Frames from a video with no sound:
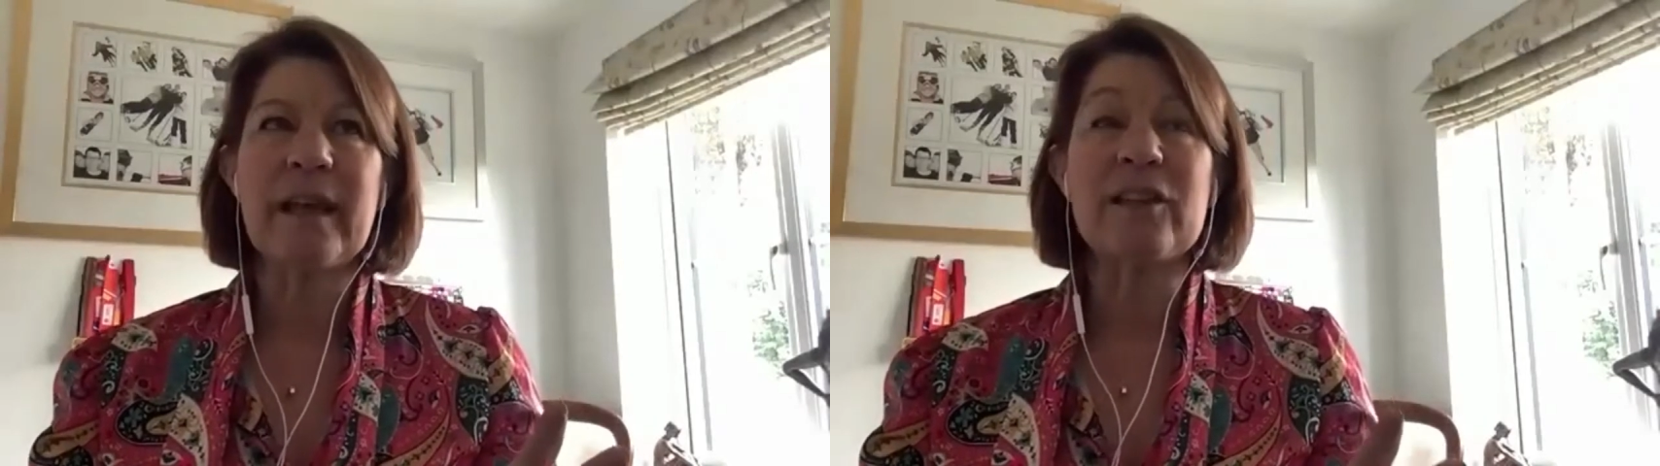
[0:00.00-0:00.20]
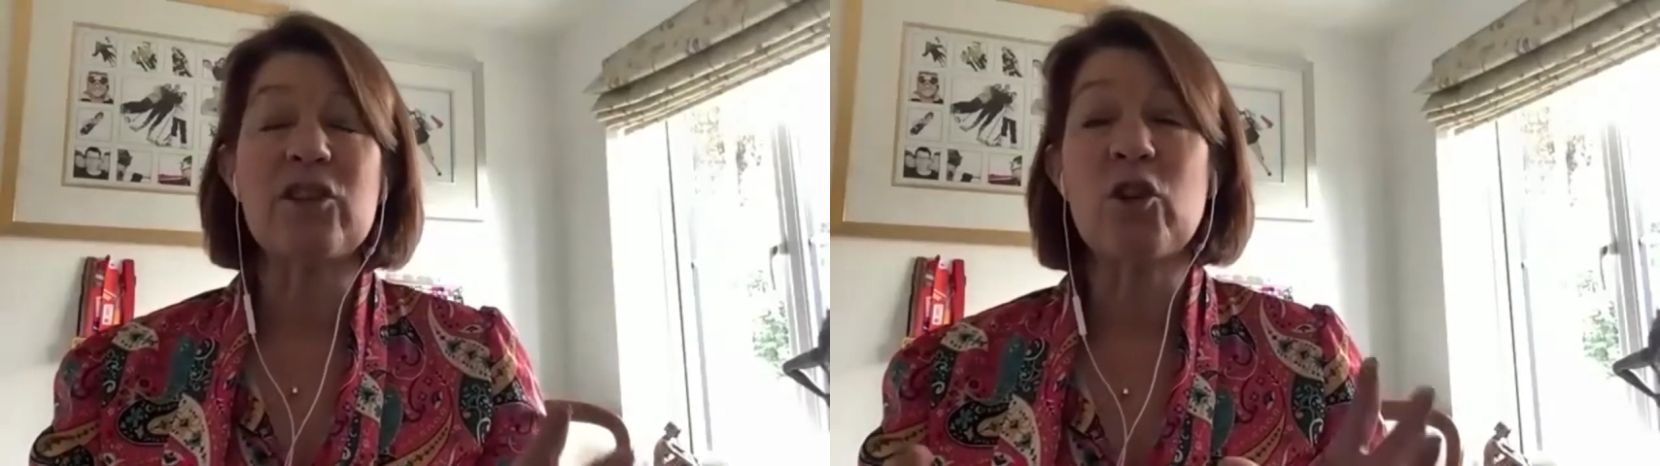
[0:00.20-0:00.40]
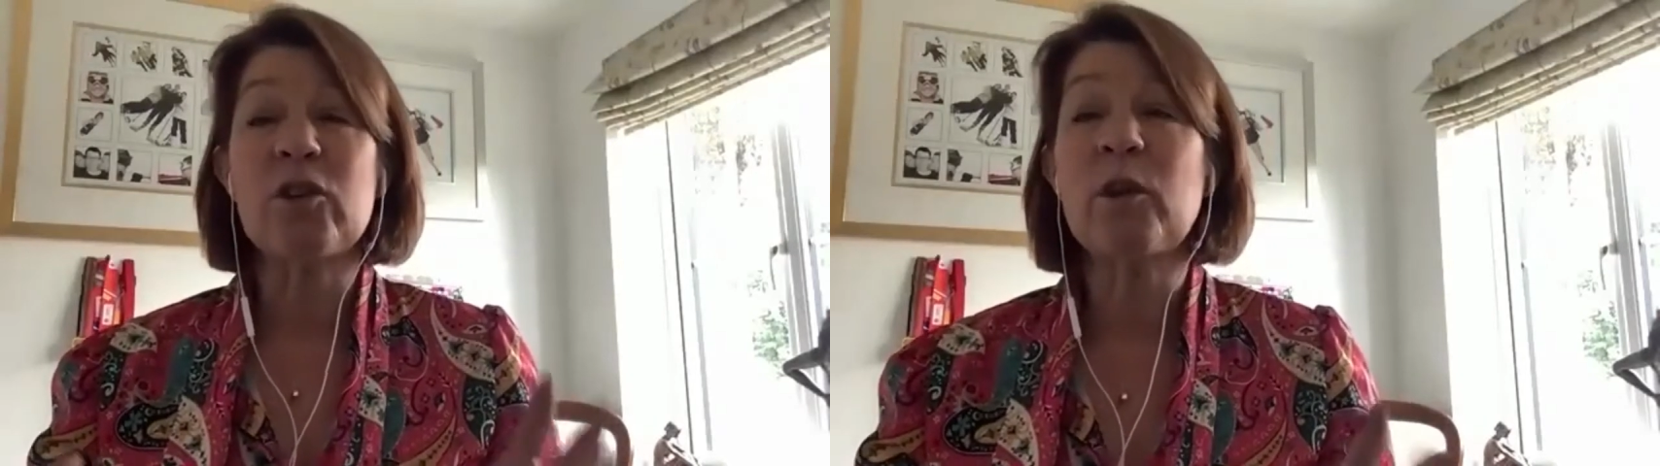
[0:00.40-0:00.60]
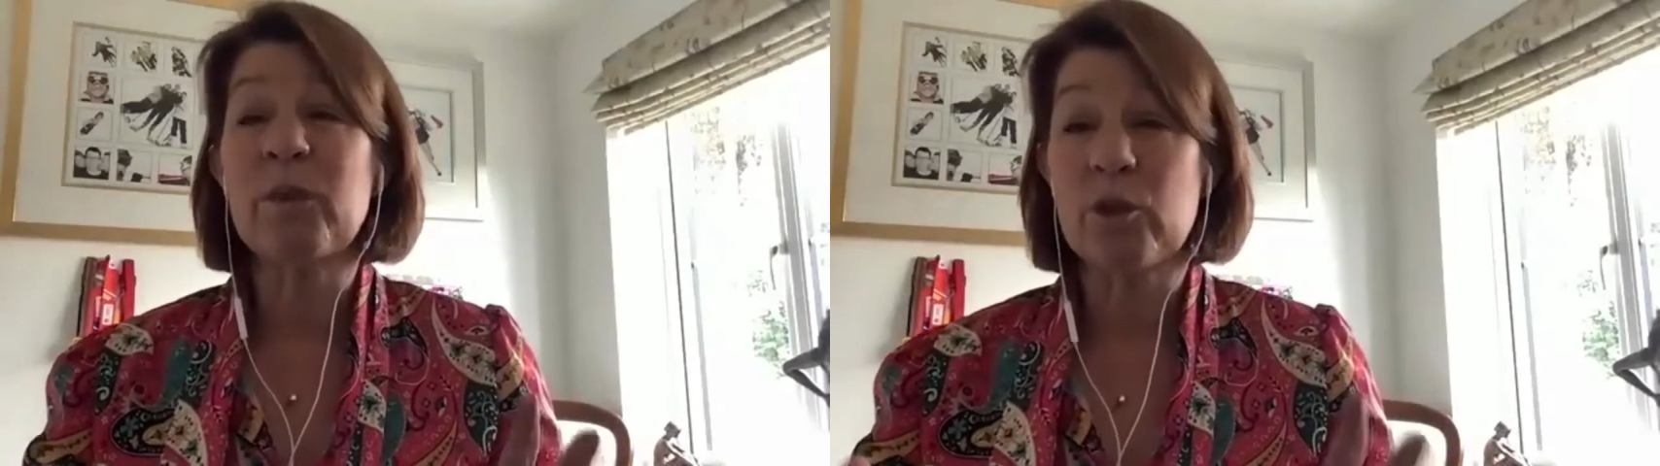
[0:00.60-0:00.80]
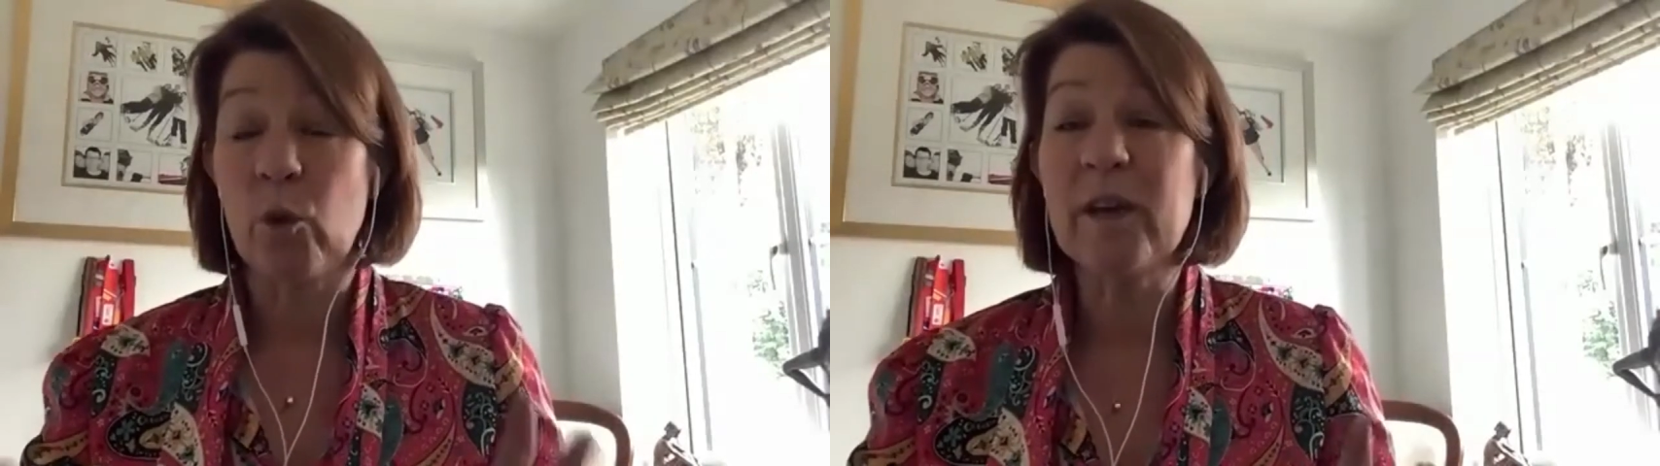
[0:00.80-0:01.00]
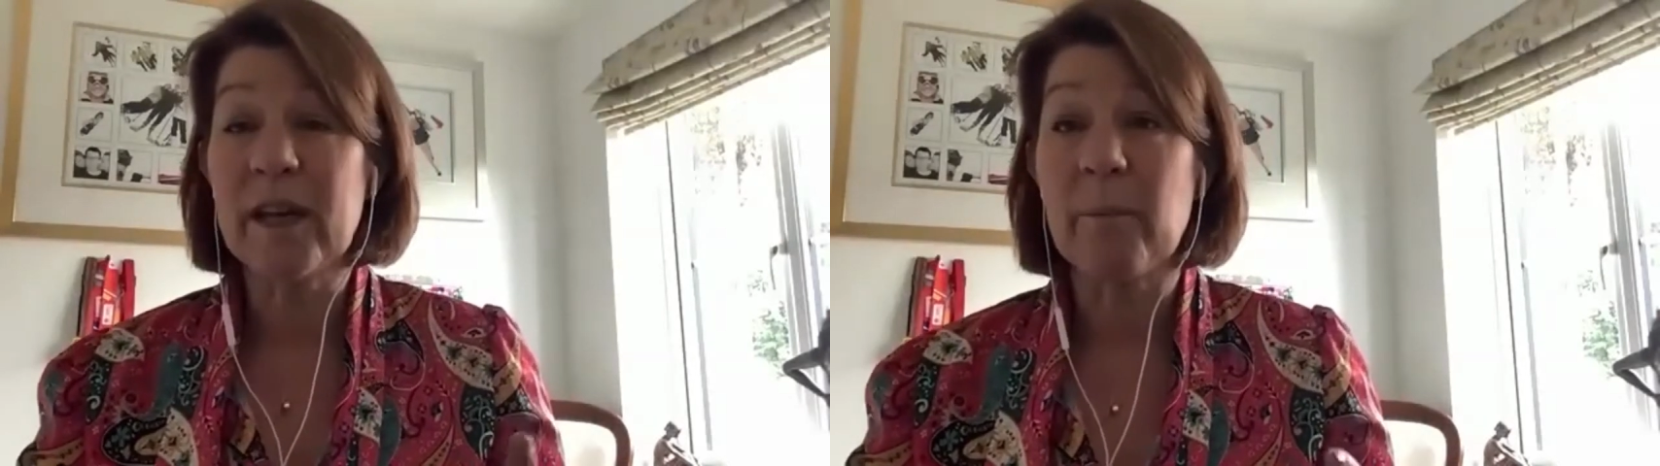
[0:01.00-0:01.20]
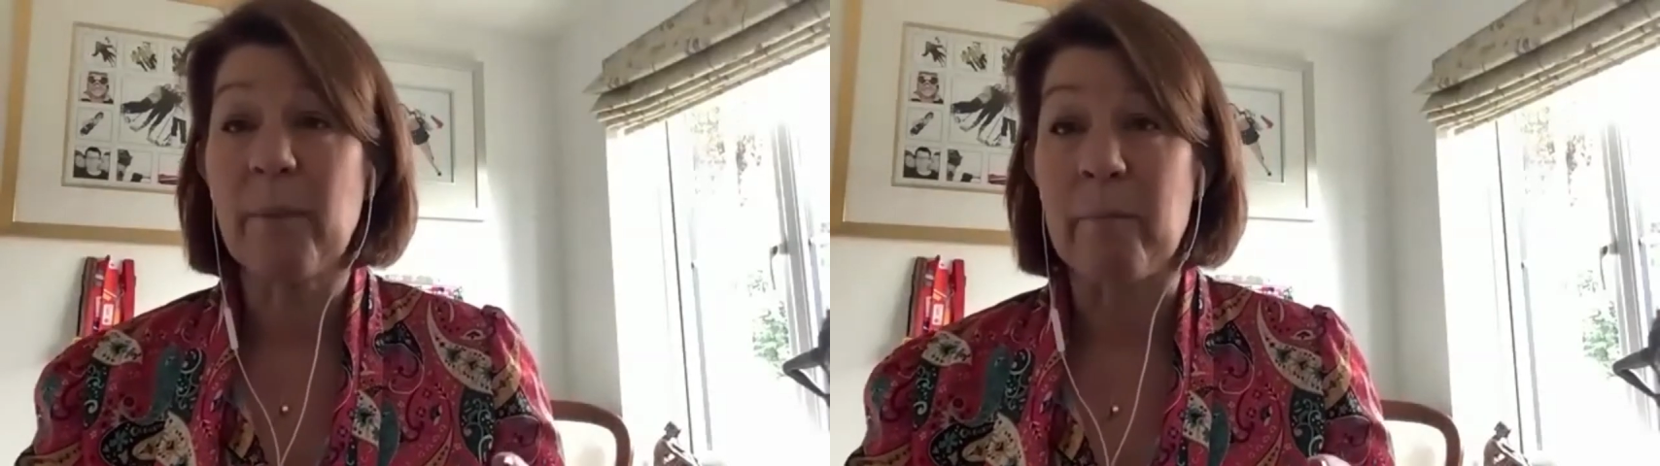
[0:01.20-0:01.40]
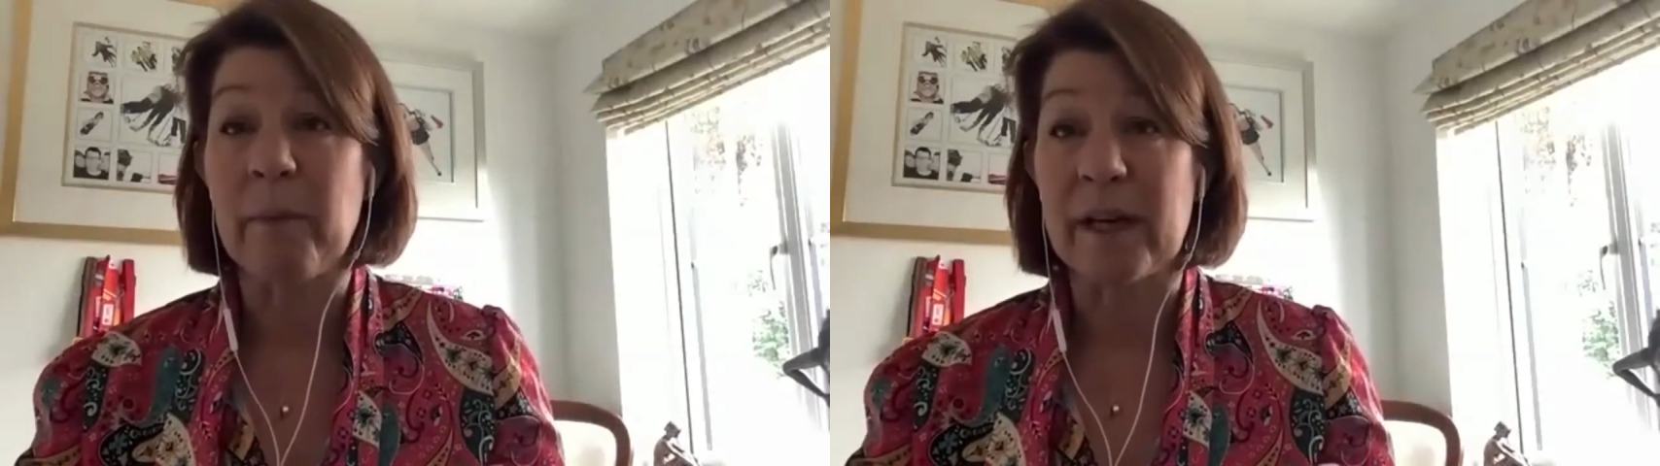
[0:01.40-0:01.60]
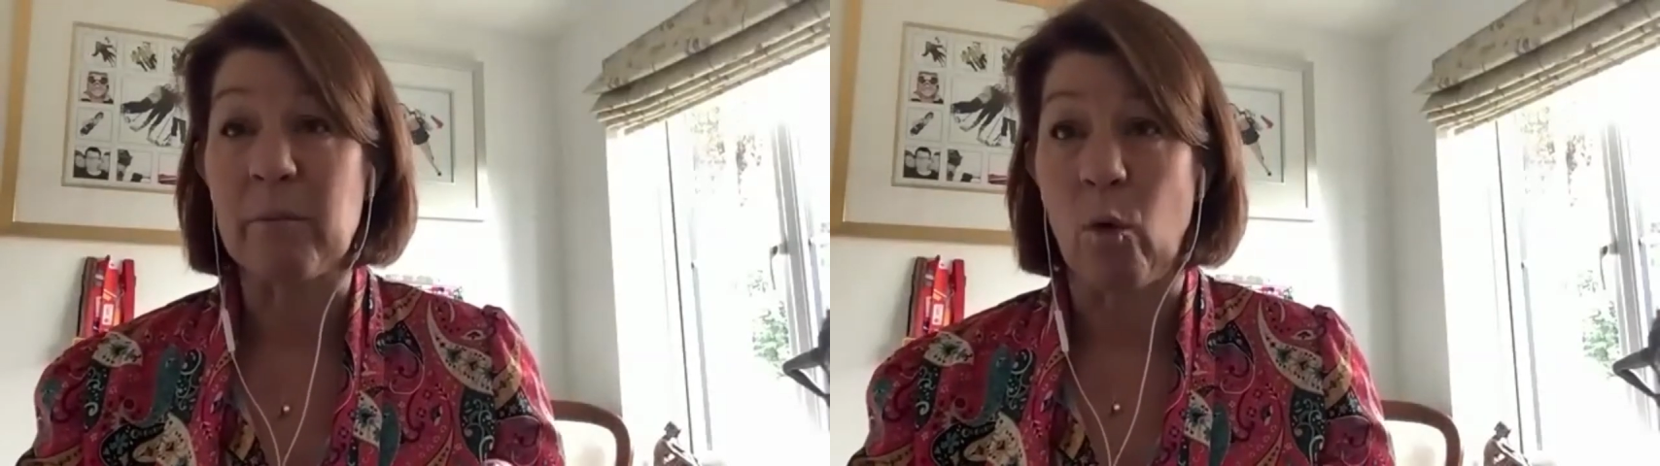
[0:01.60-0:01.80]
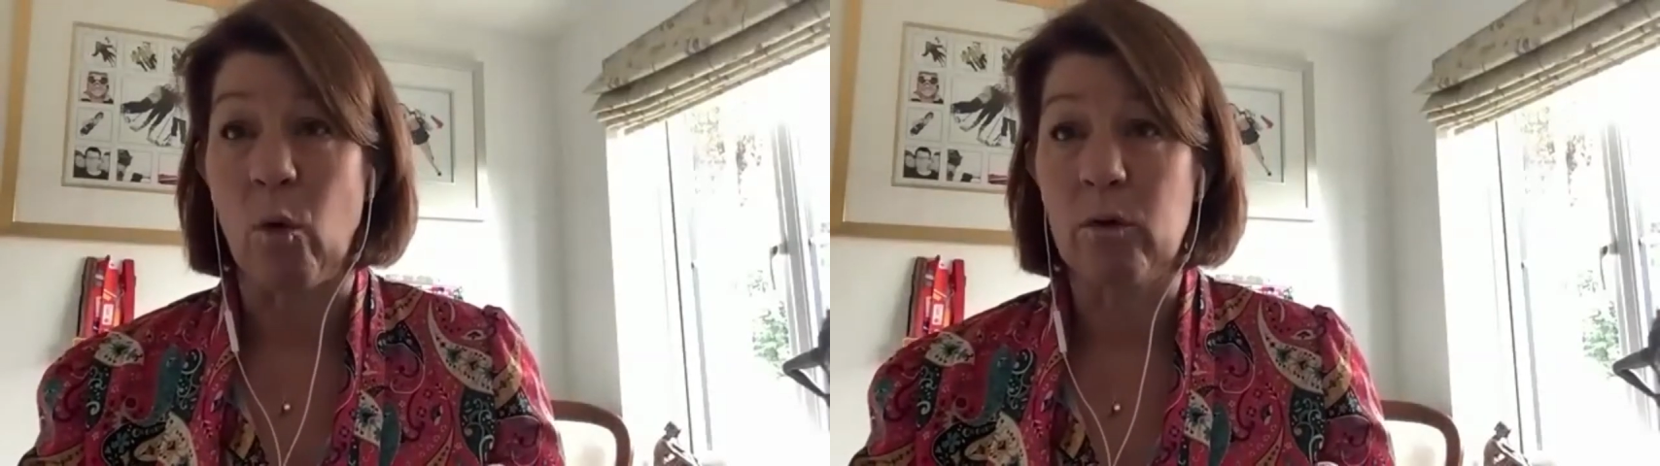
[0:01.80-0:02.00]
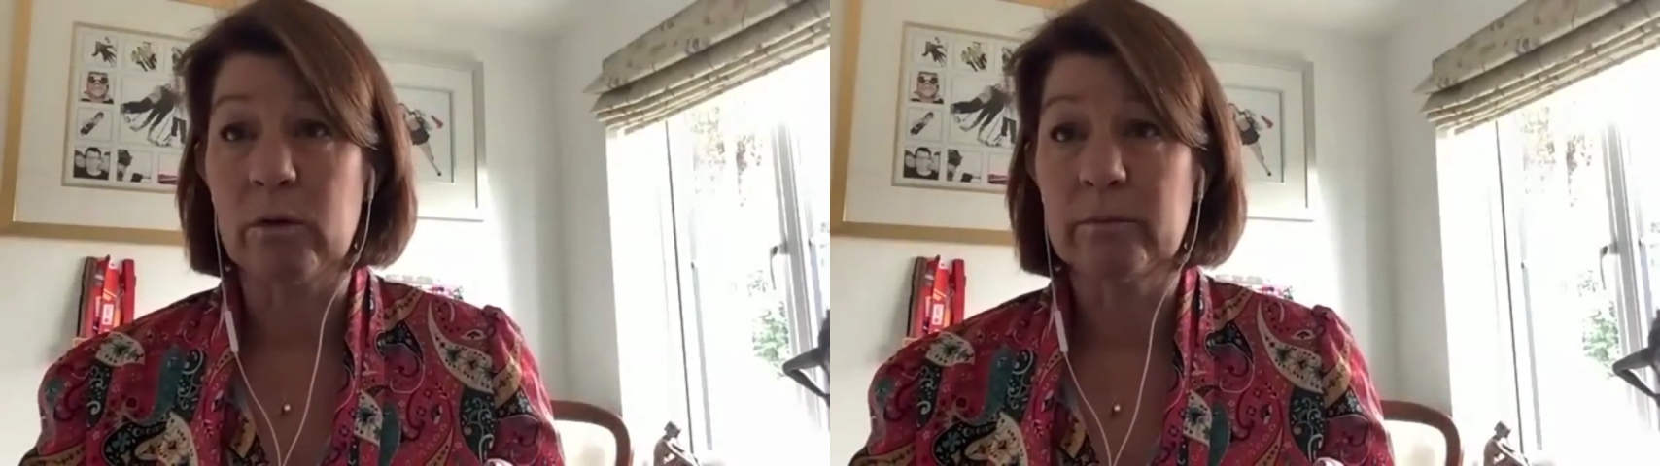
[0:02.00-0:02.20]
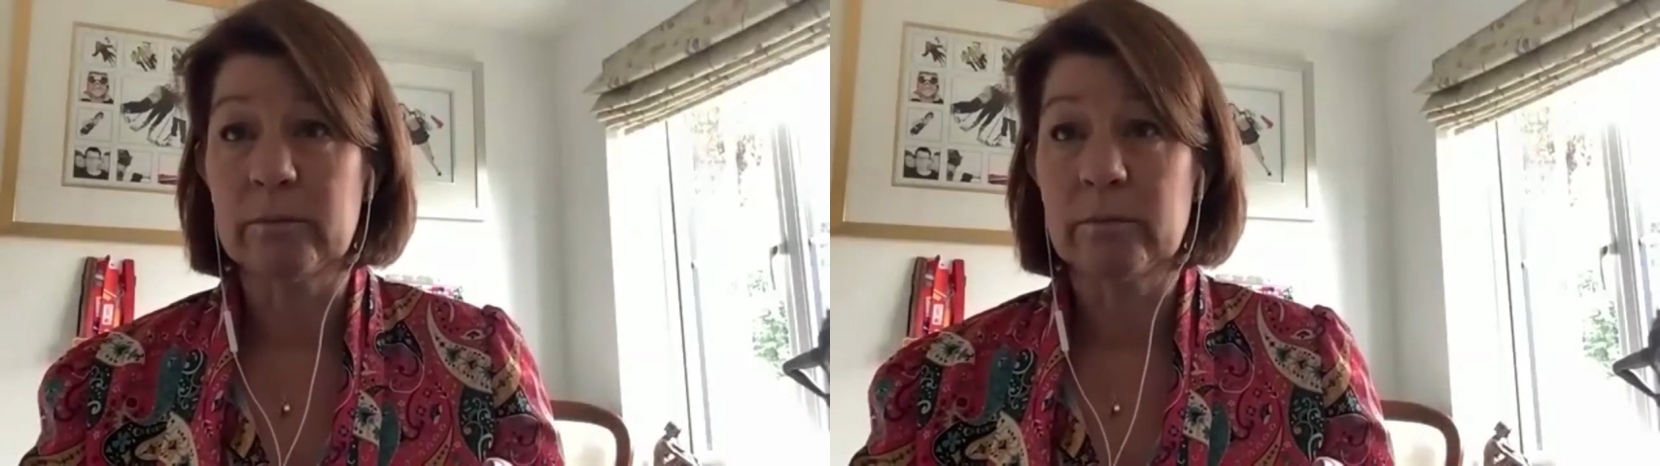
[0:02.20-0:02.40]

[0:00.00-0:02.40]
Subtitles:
It's good that we're talking about money more.